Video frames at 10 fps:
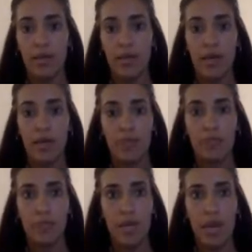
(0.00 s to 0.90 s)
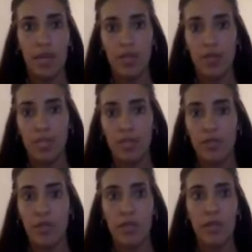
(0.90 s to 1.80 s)
how much positive
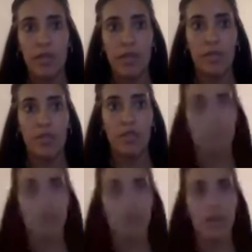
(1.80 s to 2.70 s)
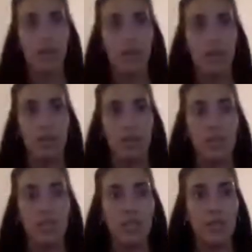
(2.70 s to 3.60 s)
feedback that person can
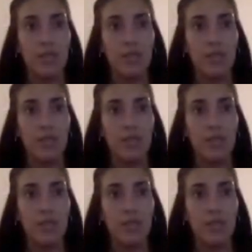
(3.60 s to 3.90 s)
receive.